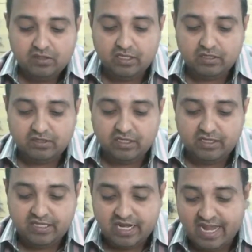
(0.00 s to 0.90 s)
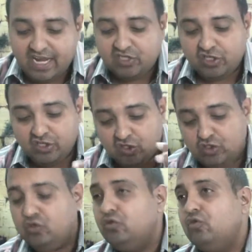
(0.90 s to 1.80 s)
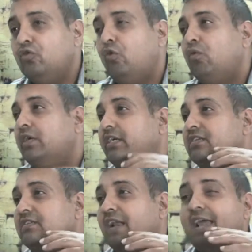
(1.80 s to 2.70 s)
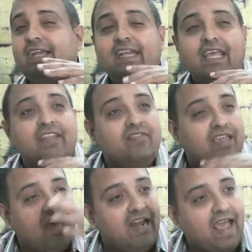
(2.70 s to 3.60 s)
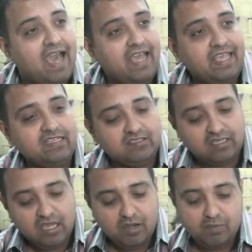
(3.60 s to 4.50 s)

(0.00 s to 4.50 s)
The nations do what is right in their eyes,